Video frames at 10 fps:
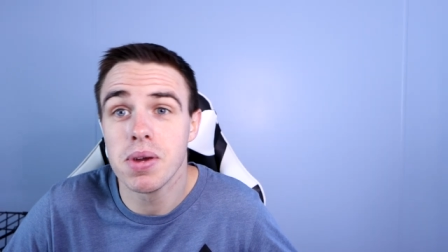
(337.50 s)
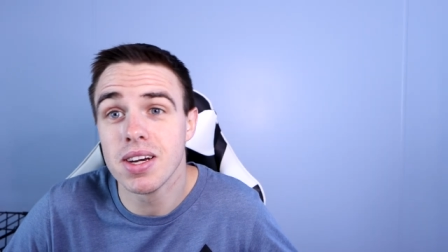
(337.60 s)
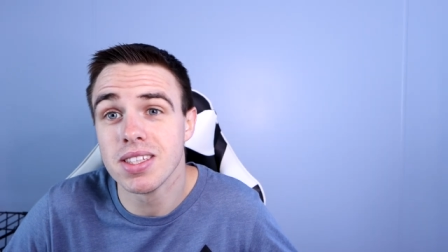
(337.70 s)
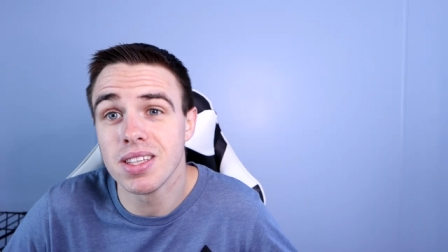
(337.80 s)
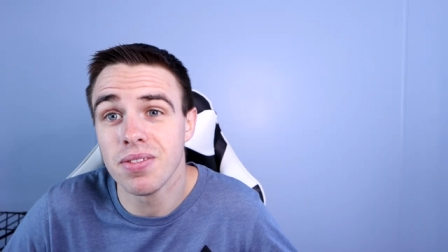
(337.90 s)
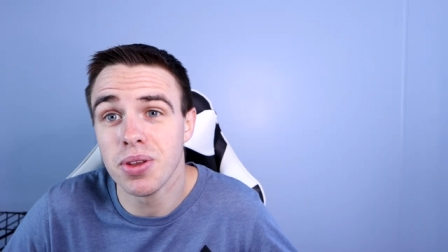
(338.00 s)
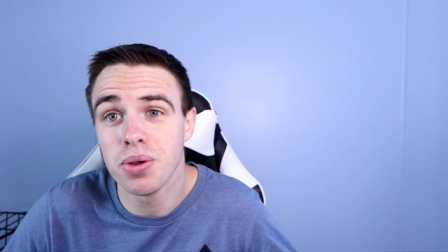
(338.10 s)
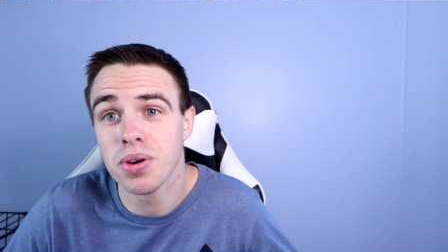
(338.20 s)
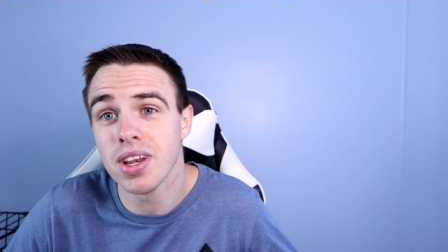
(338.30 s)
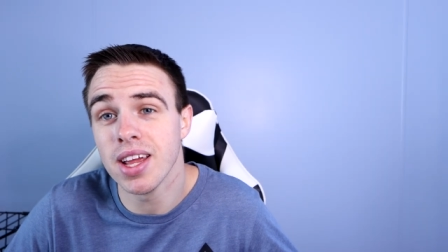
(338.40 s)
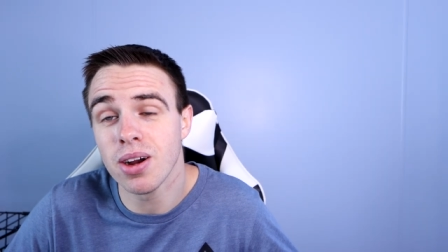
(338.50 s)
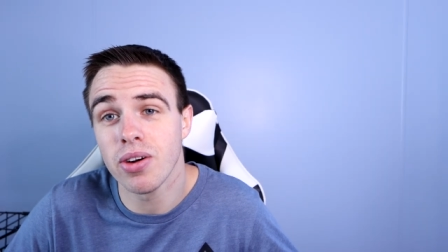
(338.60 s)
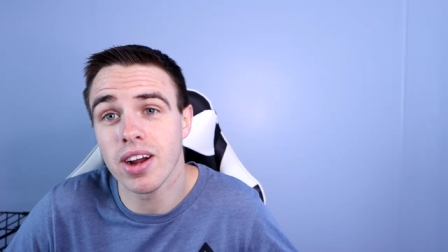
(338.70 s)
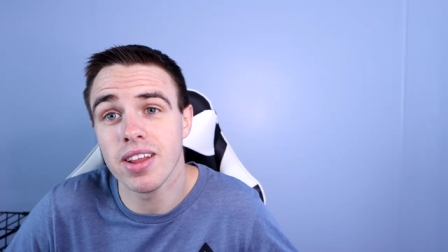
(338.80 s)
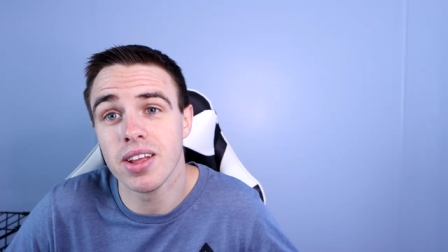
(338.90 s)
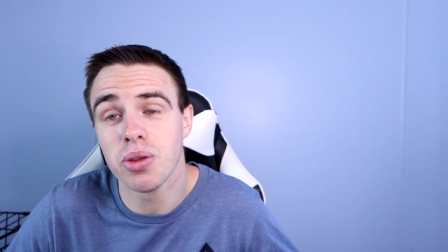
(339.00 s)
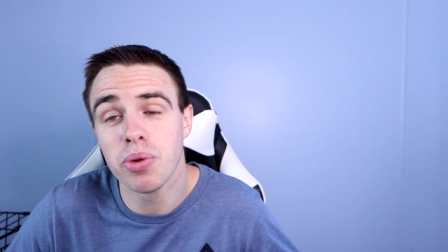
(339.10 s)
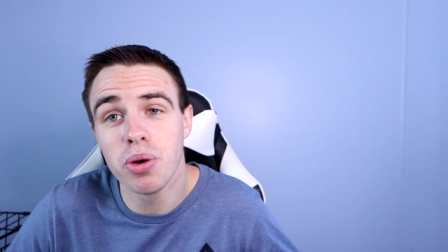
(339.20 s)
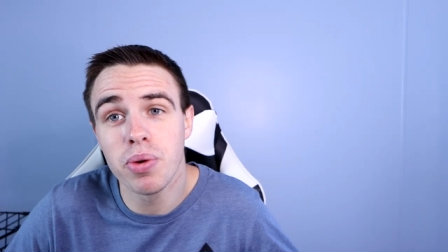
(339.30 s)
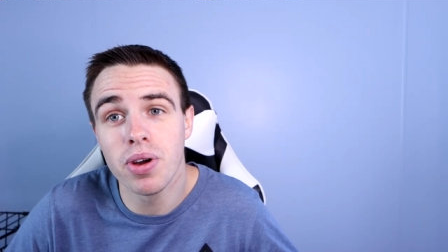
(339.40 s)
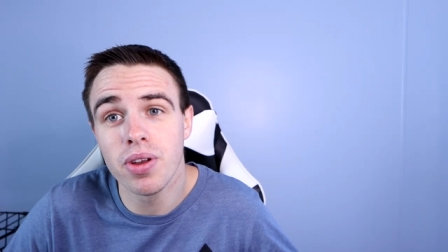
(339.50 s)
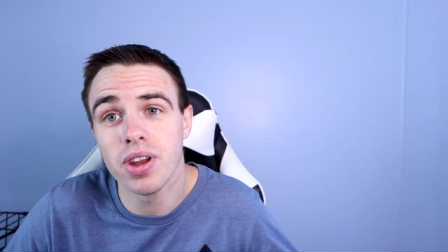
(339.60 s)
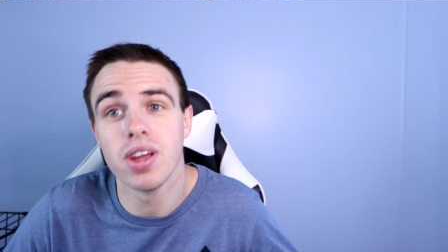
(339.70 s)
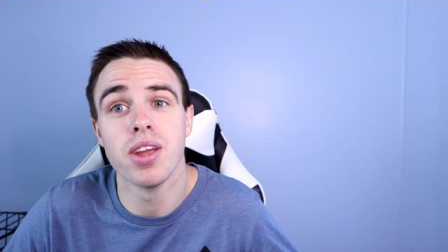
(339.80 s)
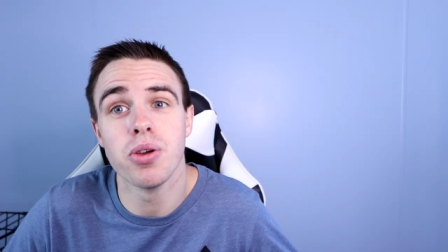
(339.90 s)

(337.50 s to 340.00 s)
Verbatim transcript: Because if you do it incorrectly in the real world,